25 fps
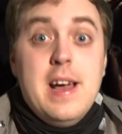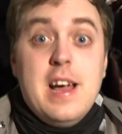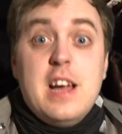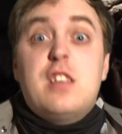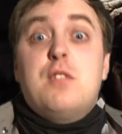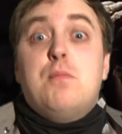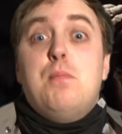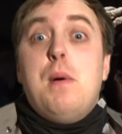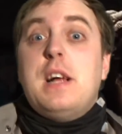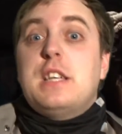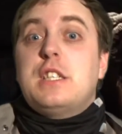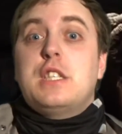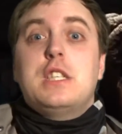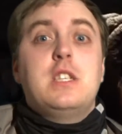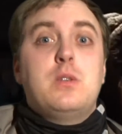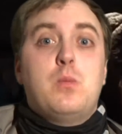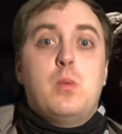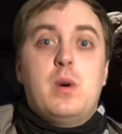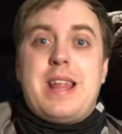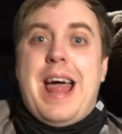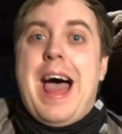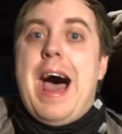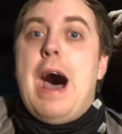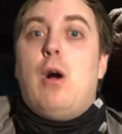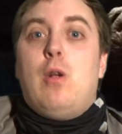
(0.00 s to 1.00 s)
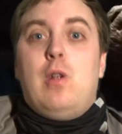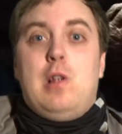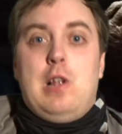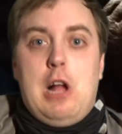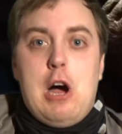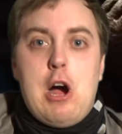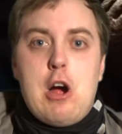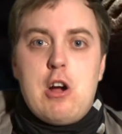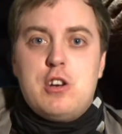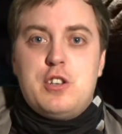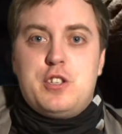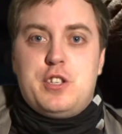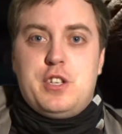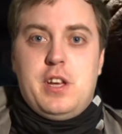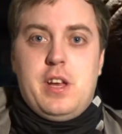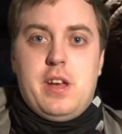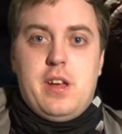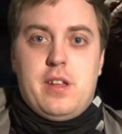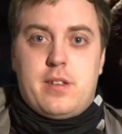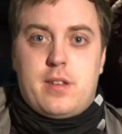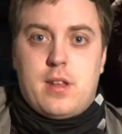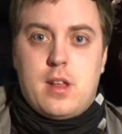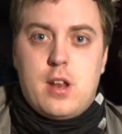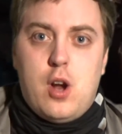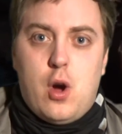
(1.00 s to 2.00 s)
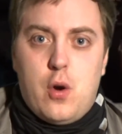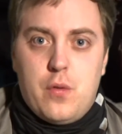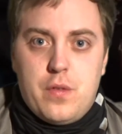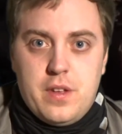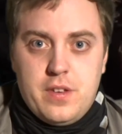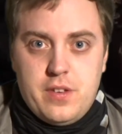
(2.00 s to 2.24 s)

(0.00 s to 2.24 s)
Especially with how large he is, you know?